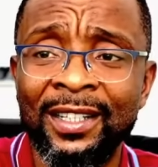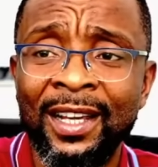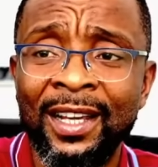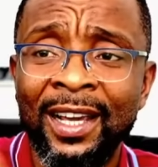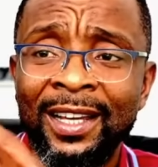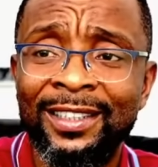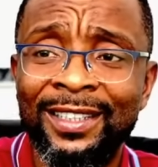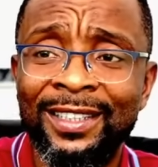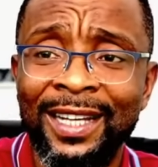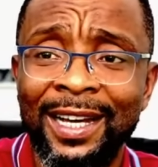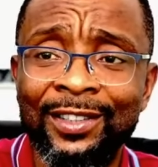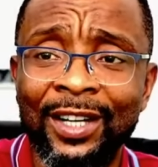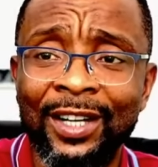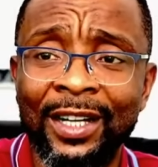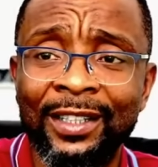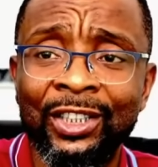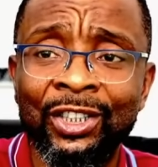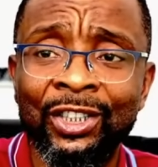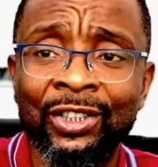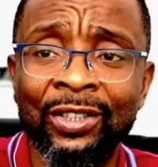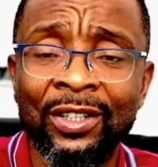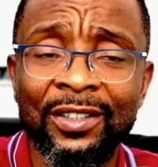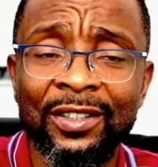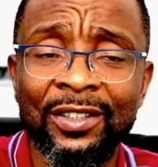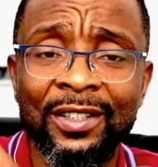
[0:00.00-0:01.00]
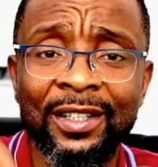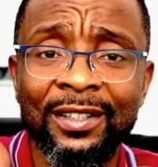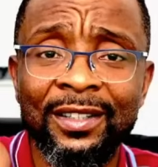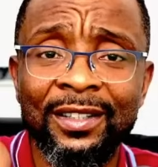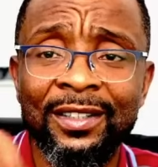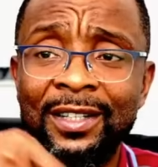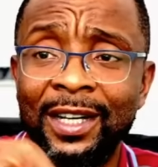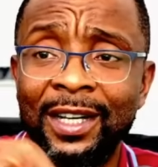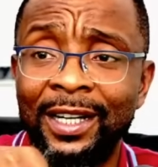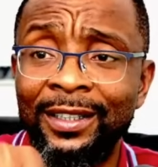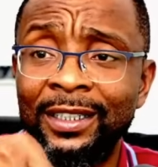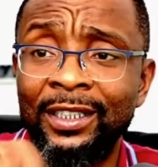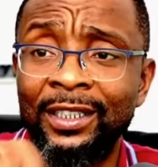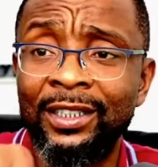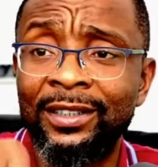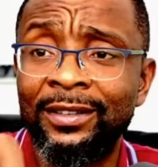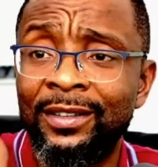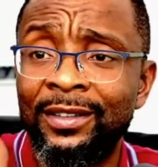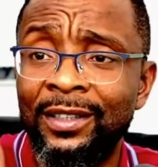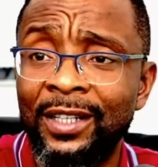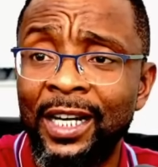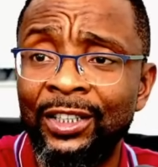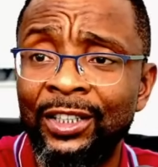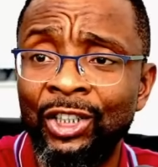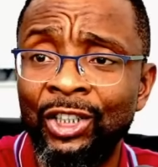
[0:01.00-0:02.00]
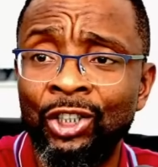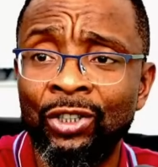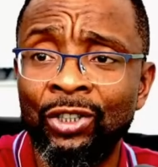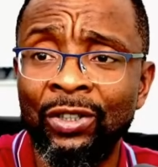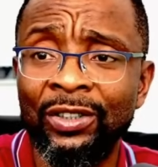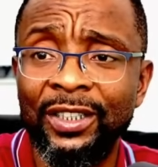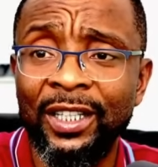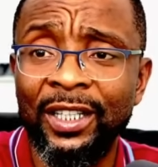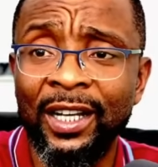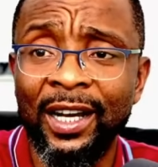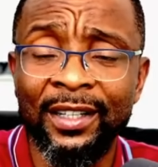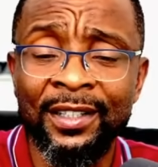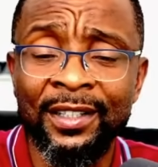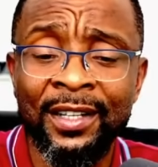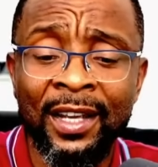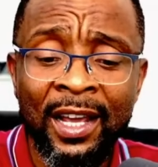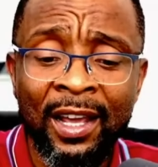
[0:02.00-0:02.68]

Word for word: their traditions, this, tradition, that.